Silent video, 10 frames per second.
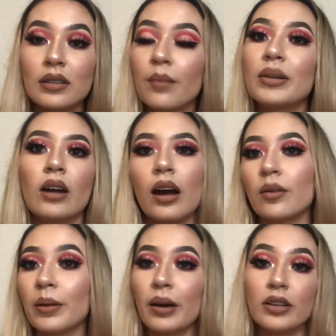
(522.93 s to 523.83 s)
I mean, not out of
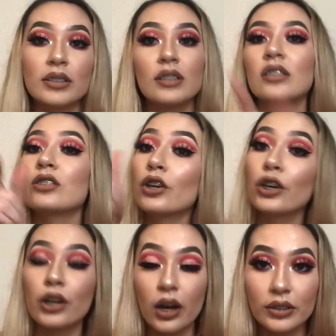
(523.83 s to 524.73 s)
my ass. This is
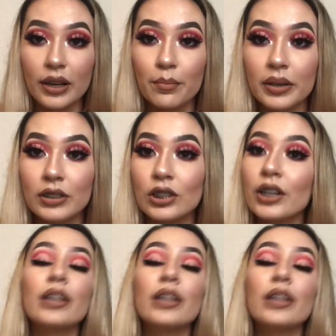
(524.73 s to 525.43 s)
good content, bitch.